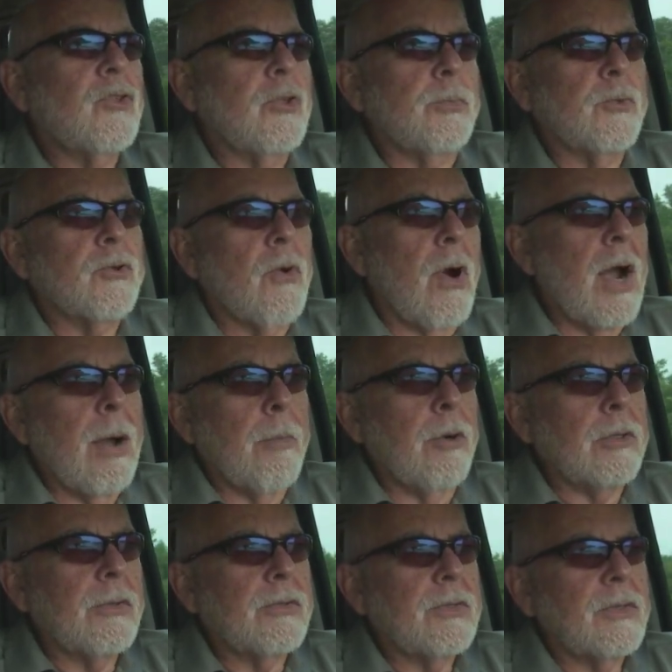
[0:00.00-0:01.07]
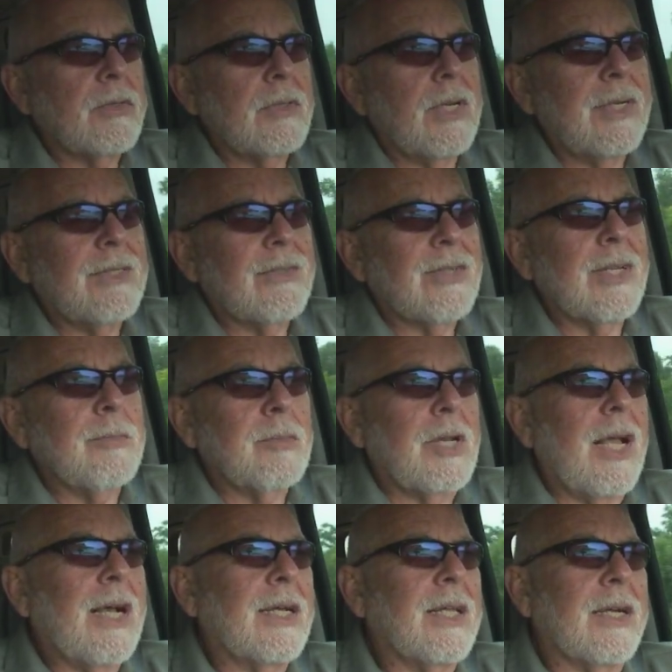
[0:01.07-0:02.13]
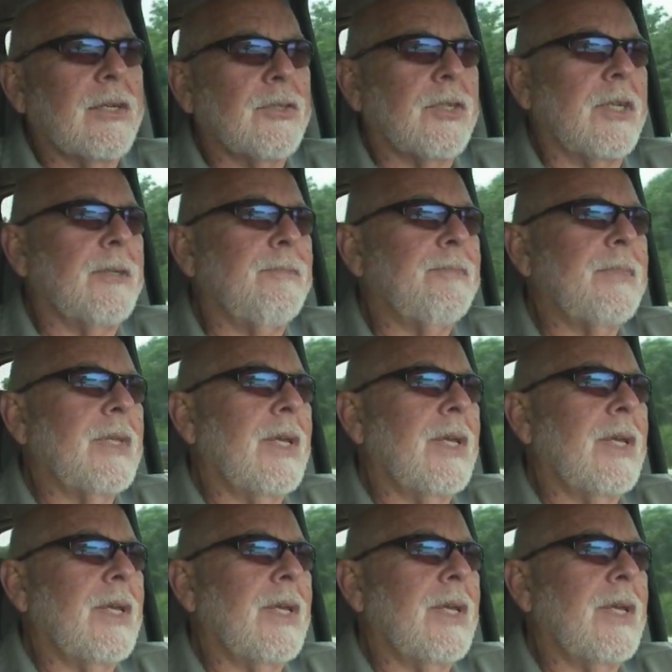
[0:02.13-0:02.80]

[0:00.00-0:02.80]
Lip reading: subscribers. It seems like there's a